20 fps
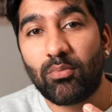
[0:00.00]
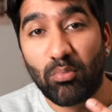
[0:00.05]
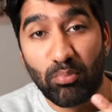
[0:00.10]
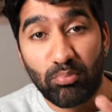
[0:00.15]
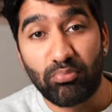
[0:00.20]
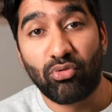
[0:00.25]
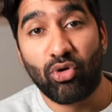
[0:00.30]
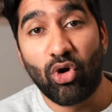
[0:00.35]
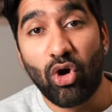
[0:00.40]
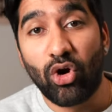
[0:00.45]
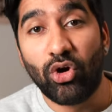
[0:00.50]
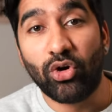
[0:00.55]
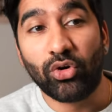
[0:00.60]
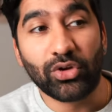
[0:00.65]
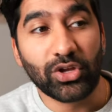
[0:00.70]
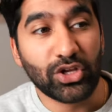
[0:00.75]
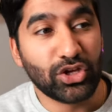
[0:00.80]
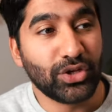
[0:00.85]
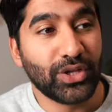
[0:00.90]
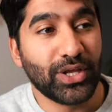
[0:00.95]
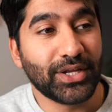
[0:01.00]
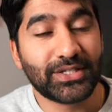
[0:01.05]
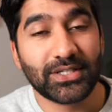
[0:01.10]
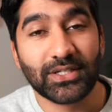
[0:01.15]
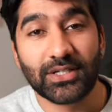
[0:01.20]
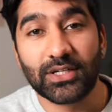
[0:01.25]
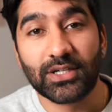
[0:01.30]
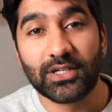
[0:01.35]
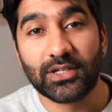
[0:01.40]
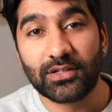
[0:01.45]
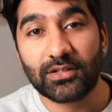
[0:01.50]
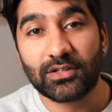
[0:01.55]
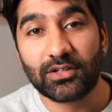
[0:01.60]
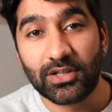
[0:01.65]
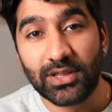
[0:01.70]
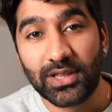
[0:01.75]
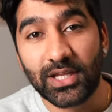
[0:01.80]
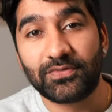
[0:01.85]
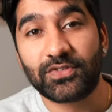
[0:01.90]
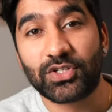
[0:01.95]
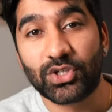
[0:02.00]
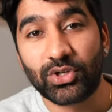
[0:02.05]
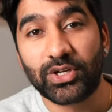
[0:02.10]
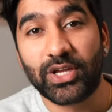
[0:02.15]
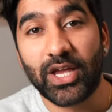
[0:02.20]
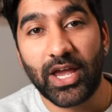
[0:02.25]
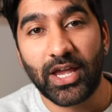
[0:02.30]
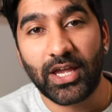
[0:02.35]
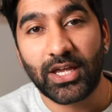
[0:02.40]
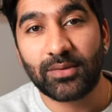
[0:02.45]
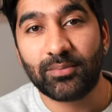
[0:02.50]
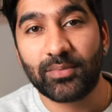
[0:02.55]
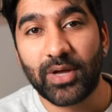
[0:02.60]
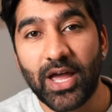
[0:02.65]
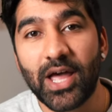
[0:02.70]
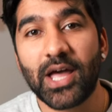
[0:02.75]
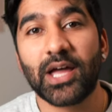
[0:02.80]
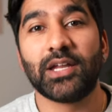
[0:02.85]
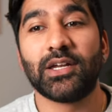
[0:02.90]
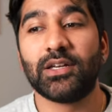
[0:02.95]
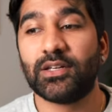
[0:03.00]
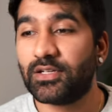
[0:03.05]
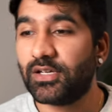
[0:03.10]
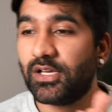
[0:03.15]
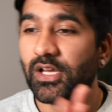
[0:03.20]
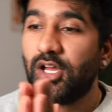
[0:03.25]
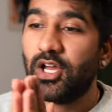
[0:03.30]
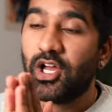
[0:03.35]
bro, you need to lift your game, and